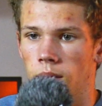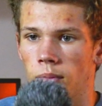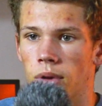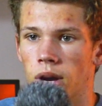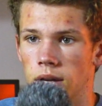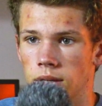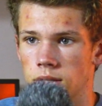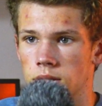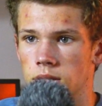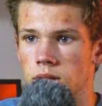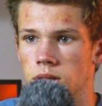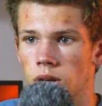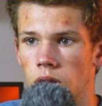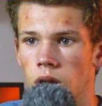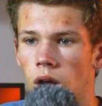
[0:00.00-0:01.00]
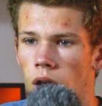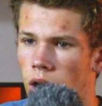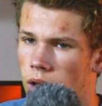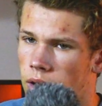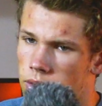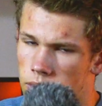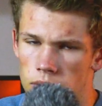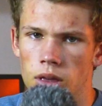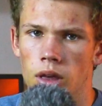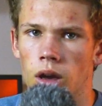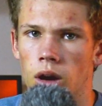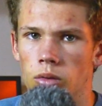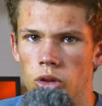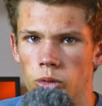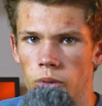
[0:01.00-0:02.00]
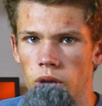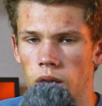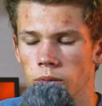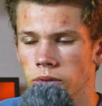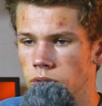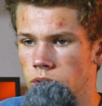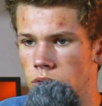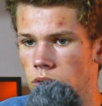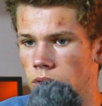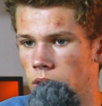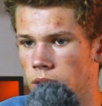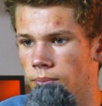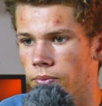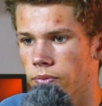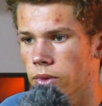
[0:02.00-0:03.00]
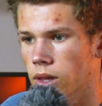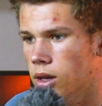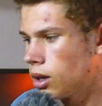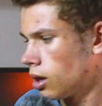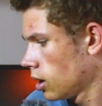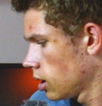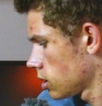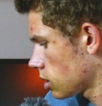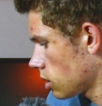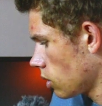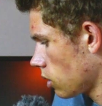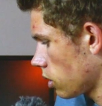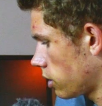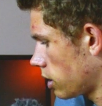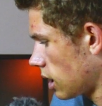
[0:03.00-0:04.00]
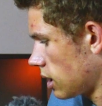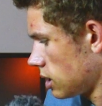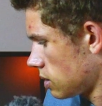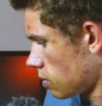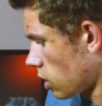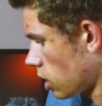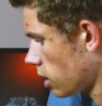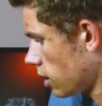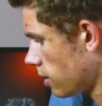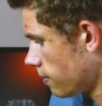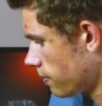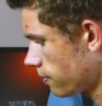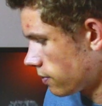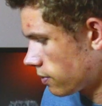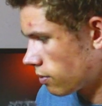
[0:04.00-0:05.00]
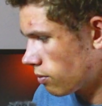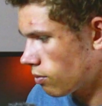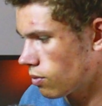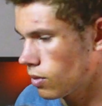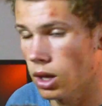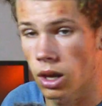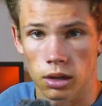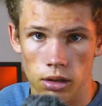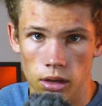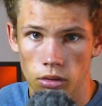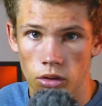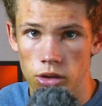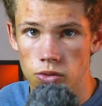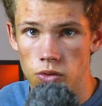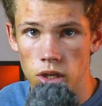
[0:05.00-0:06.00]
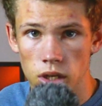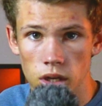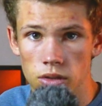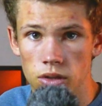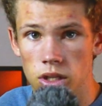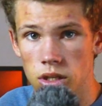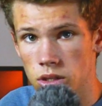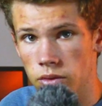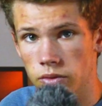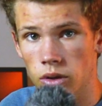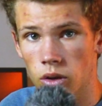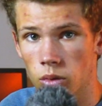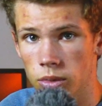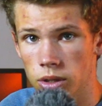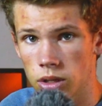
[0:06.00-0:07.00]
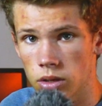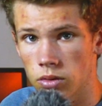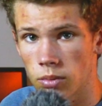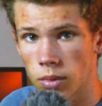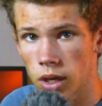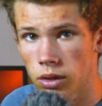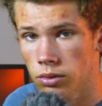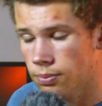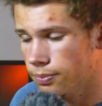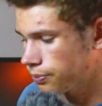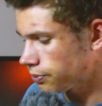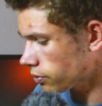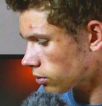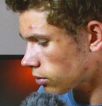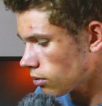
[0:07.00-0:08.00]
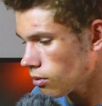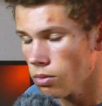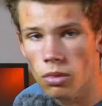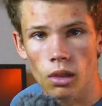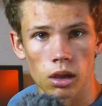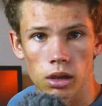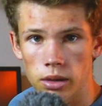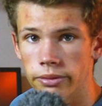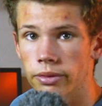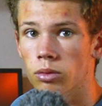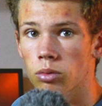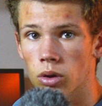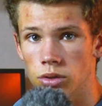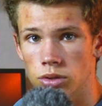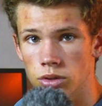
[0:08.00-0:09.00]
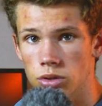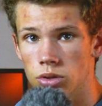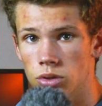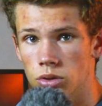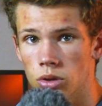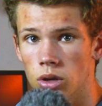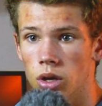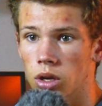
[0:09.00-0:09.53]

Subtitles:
but I think I will be able to do it. So yeah, that is my Arduino Intervalometer remote. If you want to,